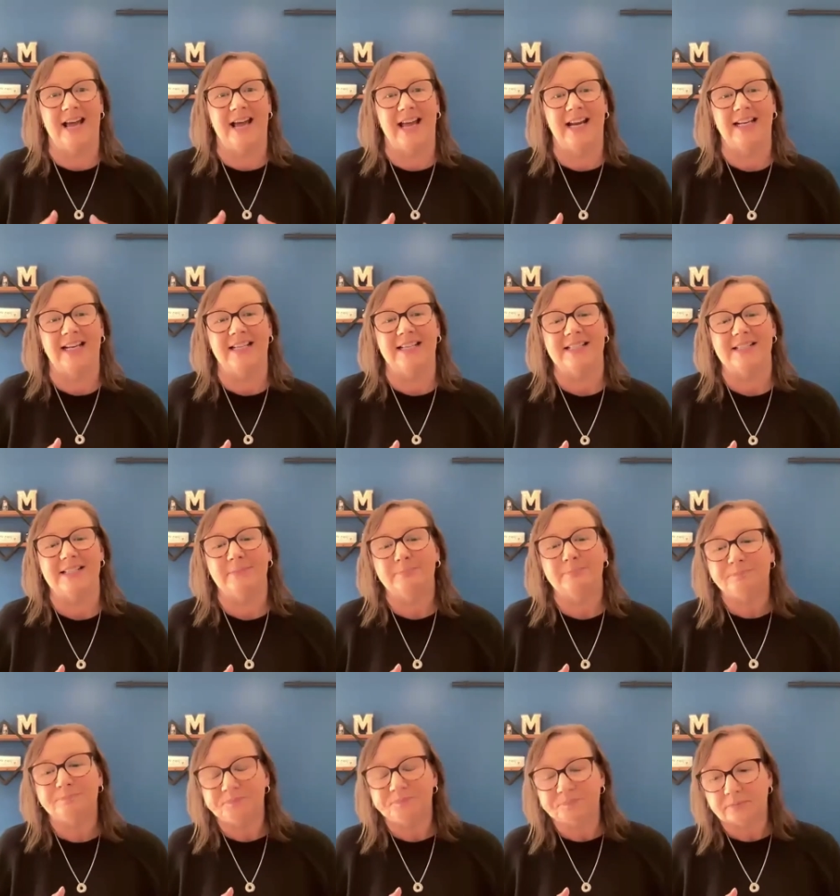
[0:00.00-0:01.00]
to that is
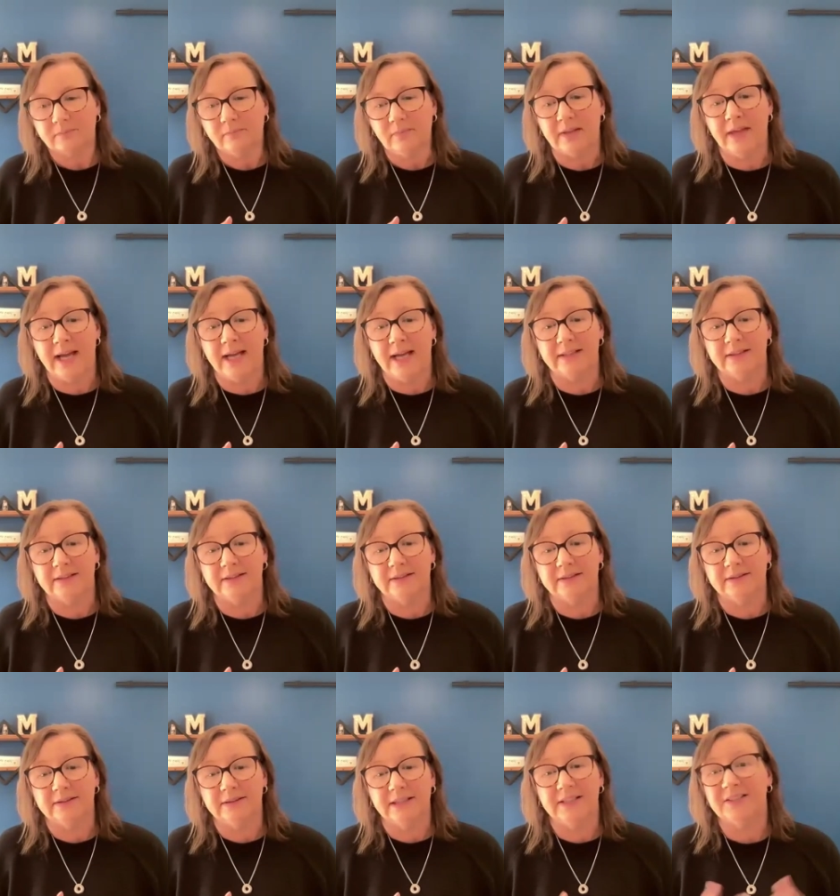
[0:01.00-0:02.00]
that
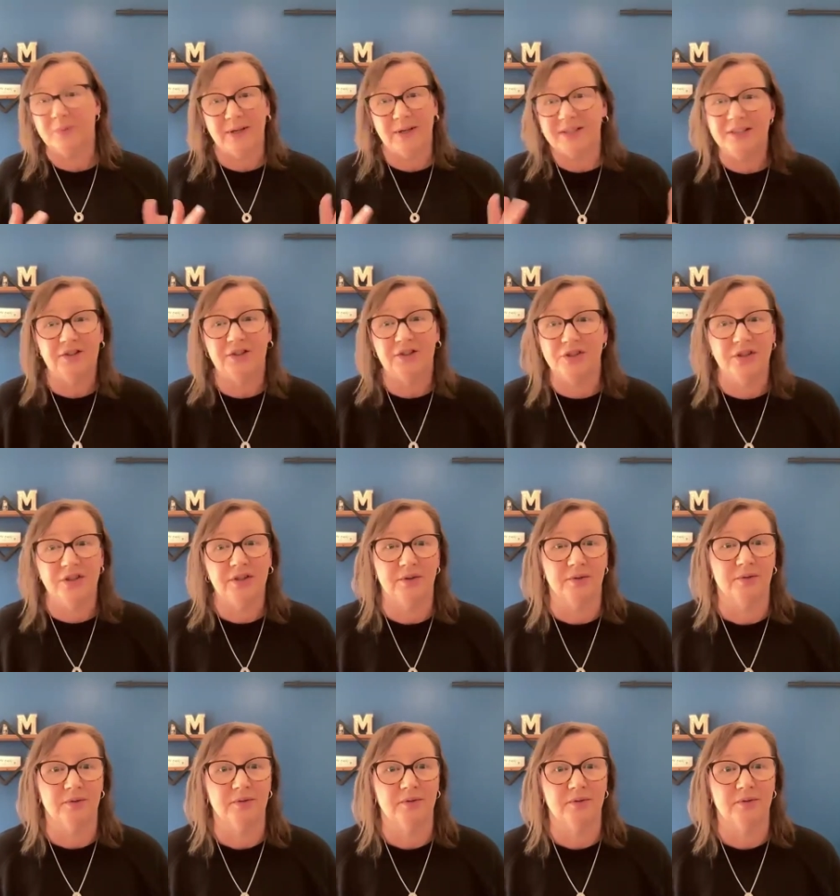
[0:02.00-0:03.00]
it's the right thing to
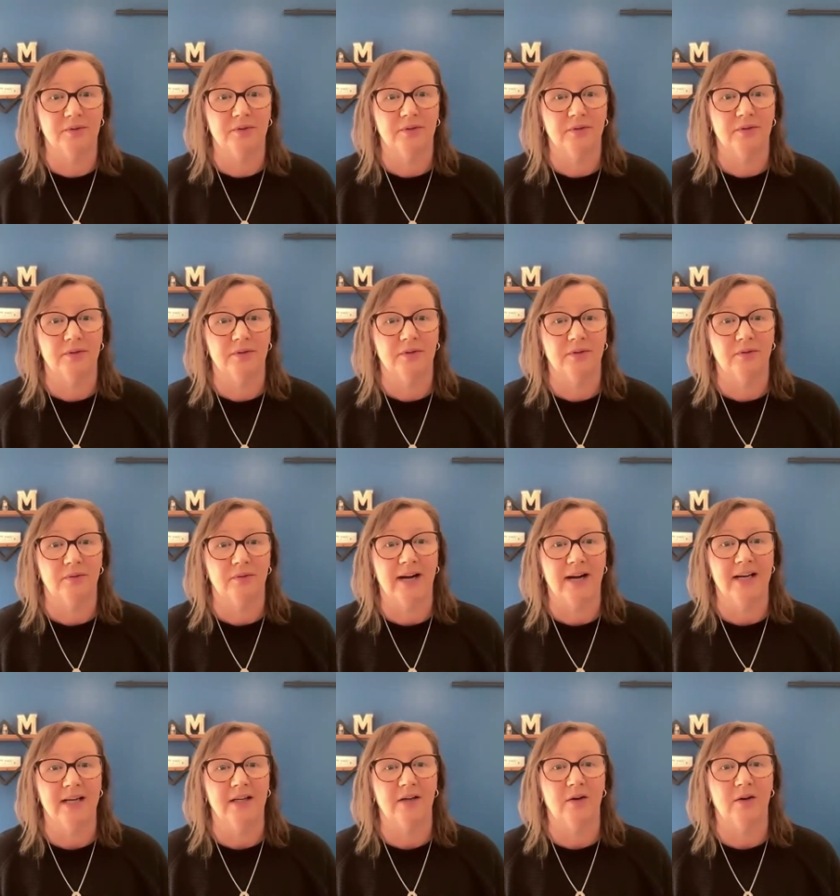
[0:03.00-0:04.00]
do,
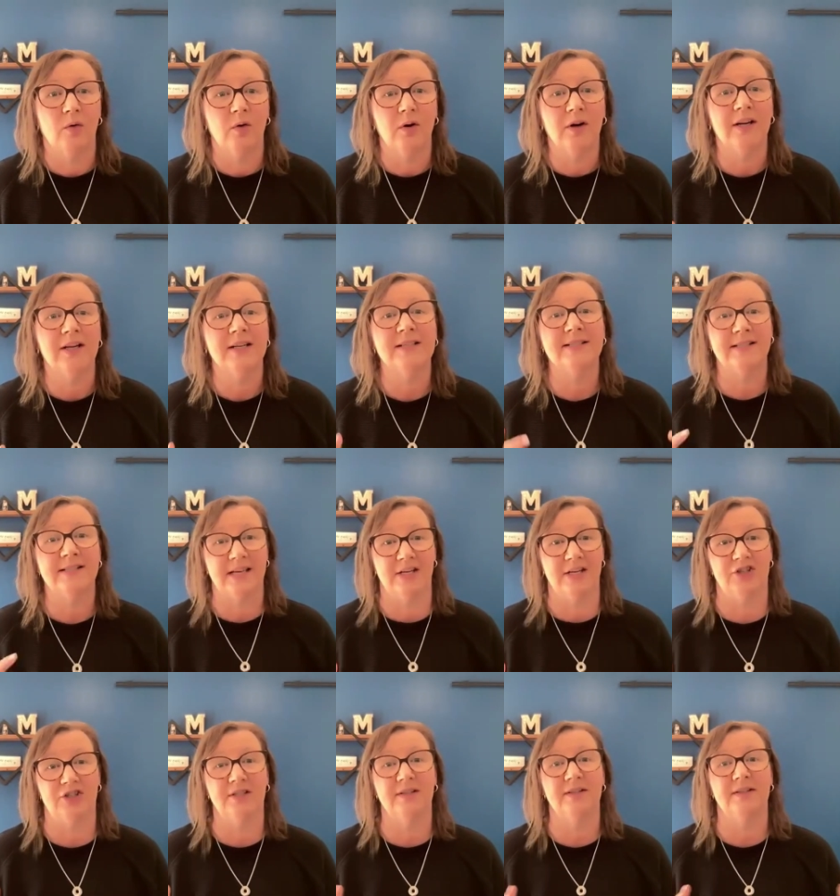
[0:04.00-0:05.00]
right?
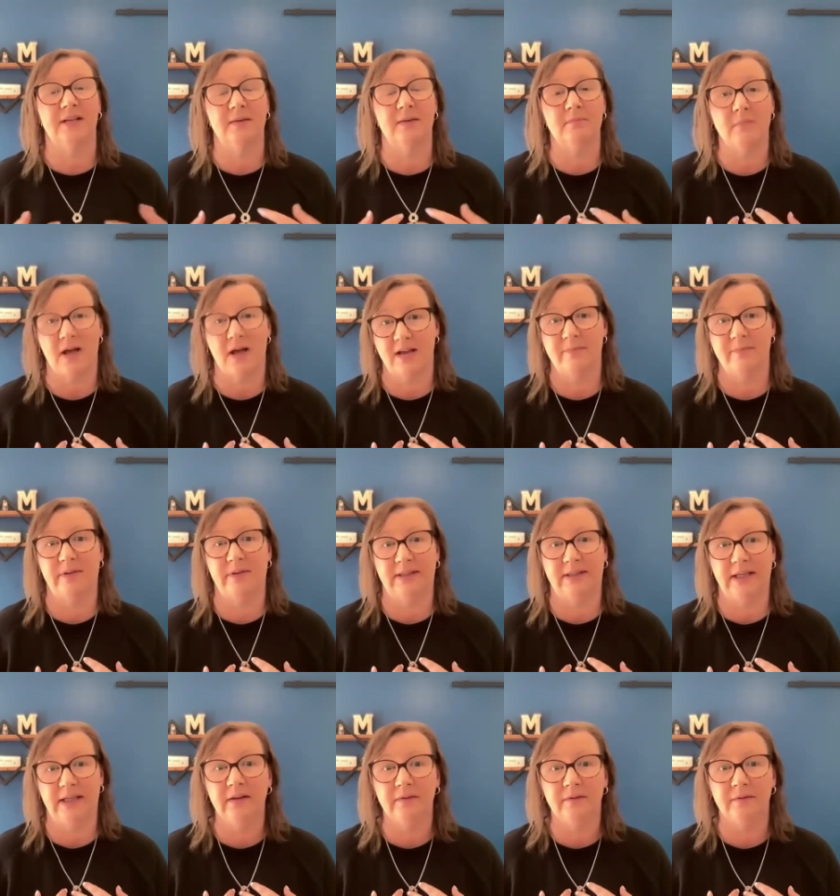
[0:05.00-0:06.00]
Organizations, in my
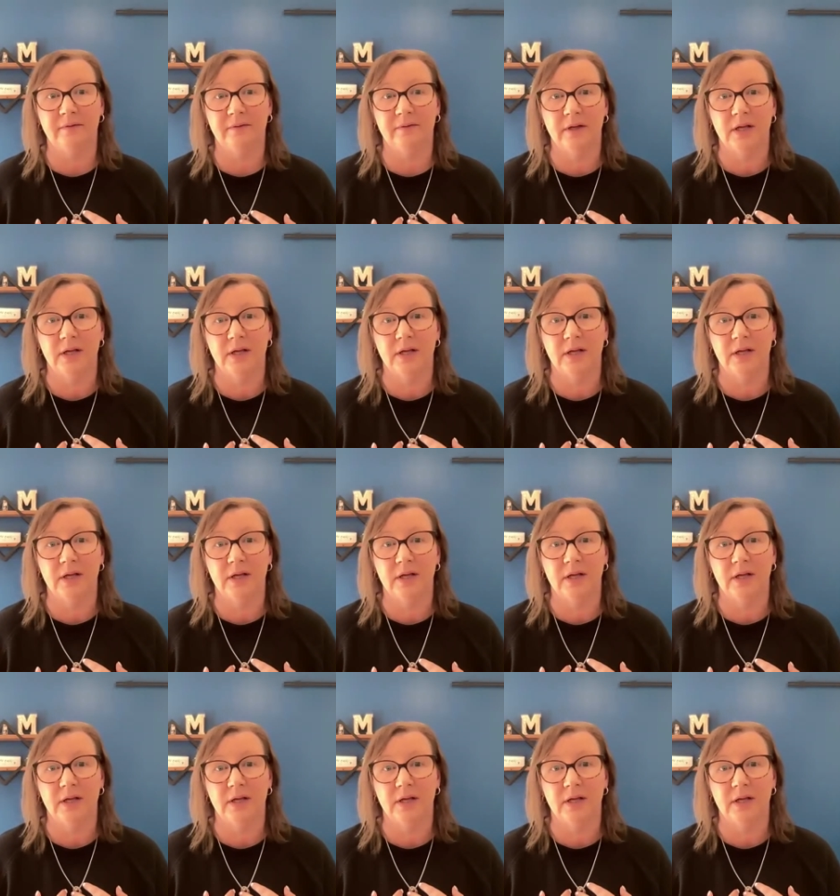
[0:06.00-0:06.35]
belief,